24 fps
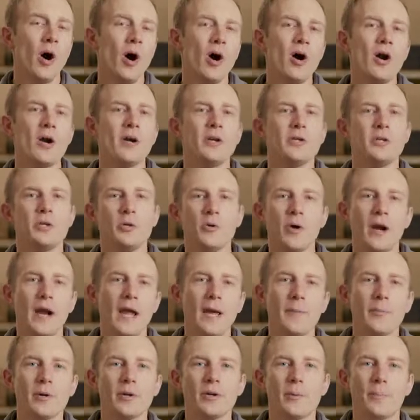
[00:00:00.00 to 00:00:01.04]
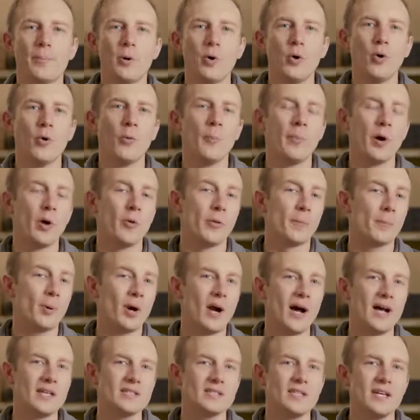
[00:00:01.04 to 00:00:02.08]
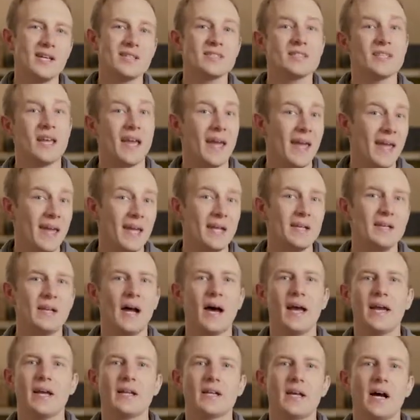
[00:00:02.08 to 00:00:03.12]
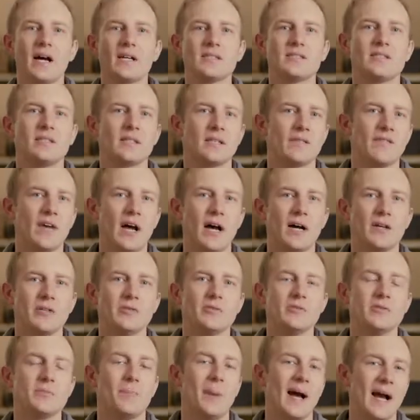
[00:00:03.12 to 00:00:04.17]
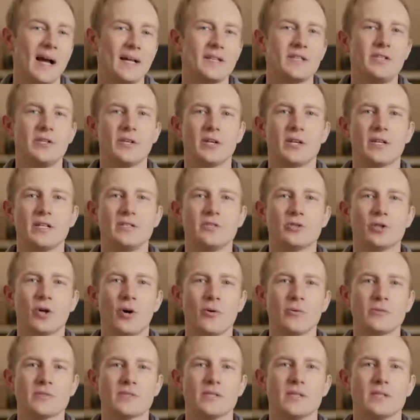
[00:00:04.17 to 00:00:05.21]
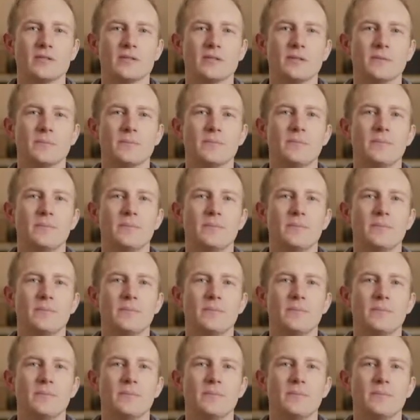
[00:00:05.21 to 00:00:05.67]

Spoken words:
HART, you are able to pull both process and diagnostic values back to your control system.